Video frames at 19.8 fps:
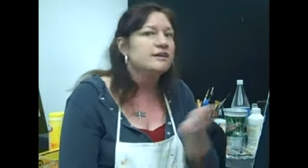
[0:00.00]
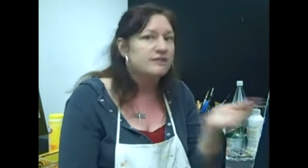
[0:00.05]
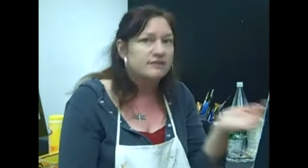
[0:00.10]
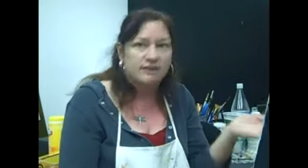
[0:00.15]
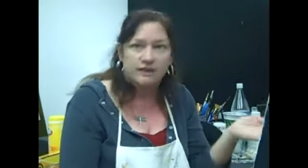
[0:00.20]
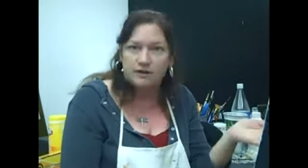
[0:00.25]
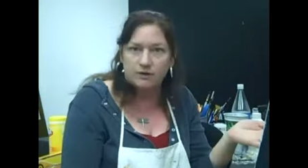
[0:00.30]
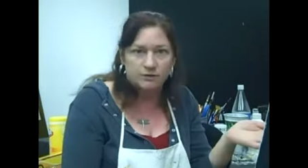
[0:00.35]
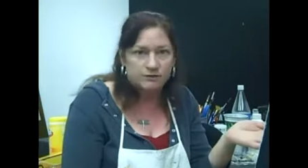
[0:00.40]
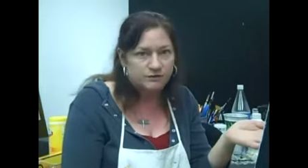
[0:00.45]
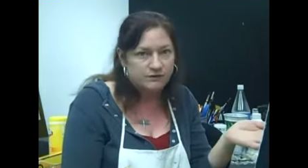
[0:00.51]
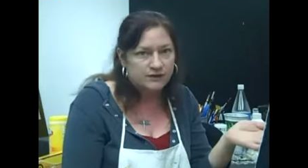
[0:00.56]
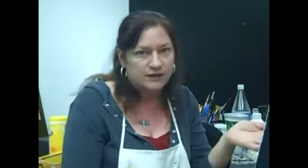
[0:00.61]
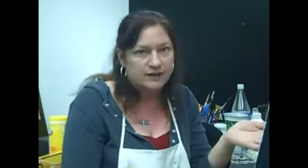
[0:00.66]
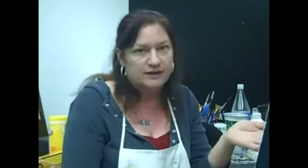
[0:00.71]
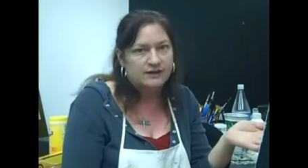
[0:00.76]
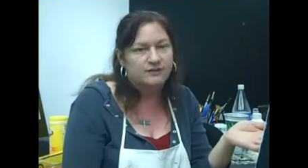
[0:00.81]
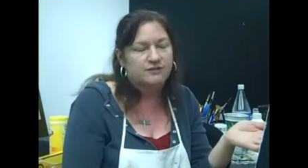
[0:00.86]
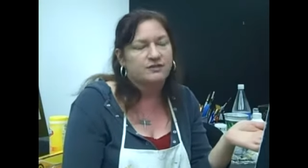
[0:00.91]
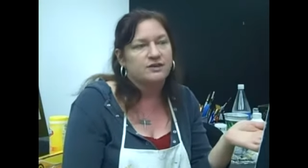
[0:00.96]
because I don't
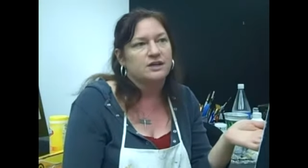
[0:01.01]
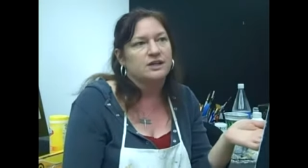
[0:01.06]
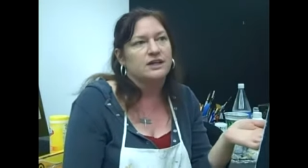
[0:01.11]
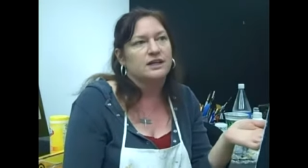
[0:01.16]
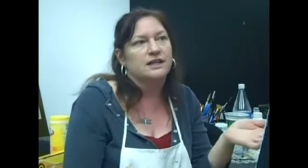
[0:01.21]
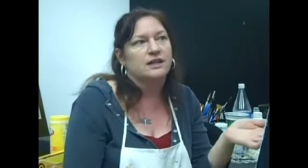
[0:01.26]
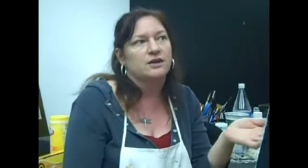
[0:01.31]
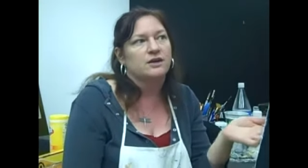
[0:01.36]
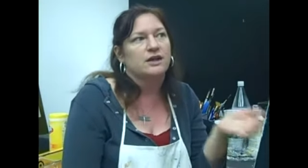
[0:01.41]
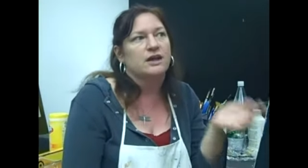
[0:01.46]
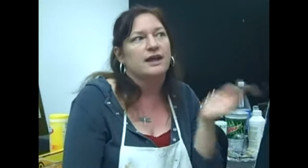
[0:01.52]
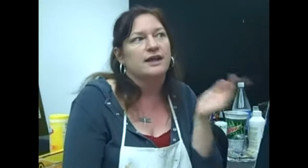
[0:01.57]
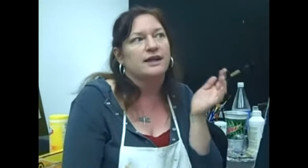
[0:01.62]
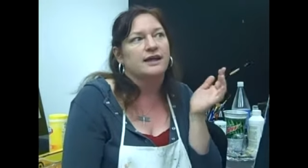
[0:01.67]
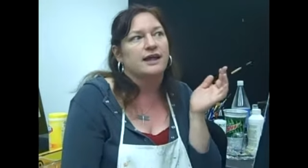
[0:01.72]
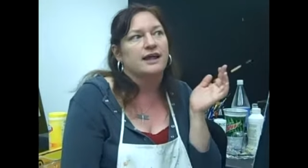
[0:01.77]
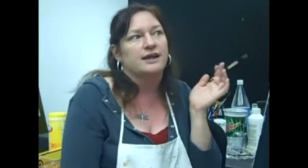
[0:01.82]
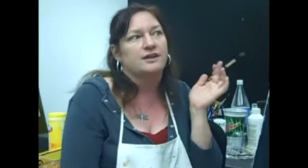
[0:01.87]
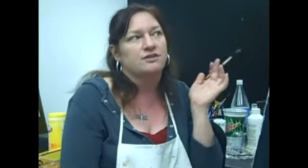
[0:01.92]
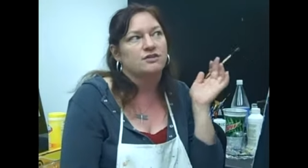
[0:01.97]
phenotypically look
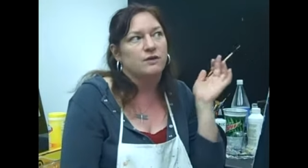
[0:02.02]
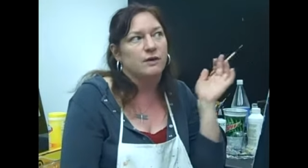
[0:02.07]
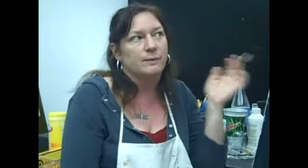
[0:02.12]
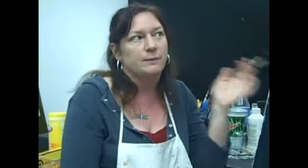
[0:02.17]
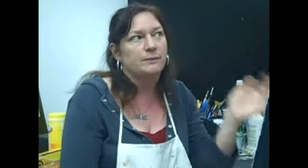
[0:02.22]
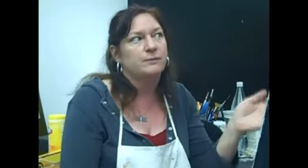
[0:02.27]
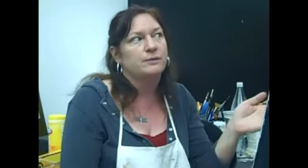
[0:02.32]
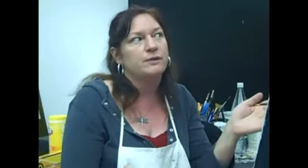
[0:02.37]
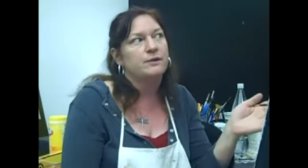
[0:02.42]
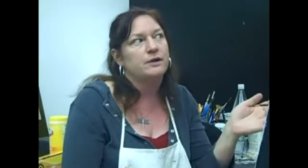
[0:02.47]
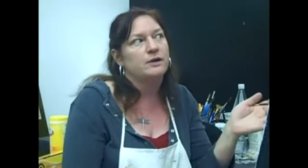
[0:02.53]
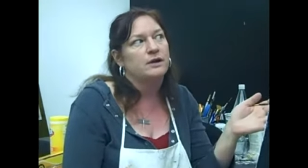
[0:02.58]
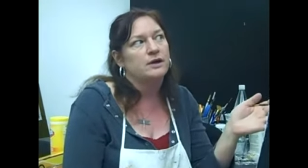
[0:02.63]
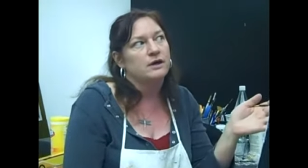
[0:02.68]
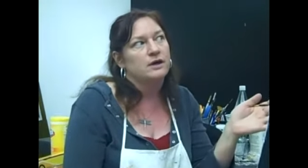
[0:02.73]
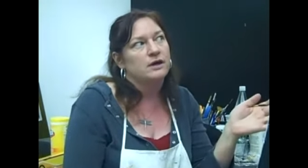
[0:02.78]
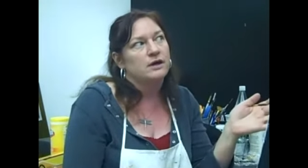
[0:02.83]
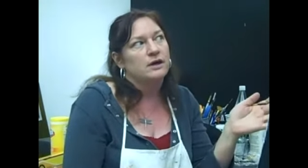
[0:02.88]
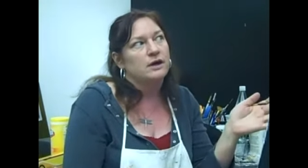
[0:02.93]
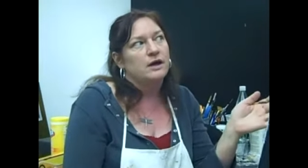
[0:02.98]
like that. So I put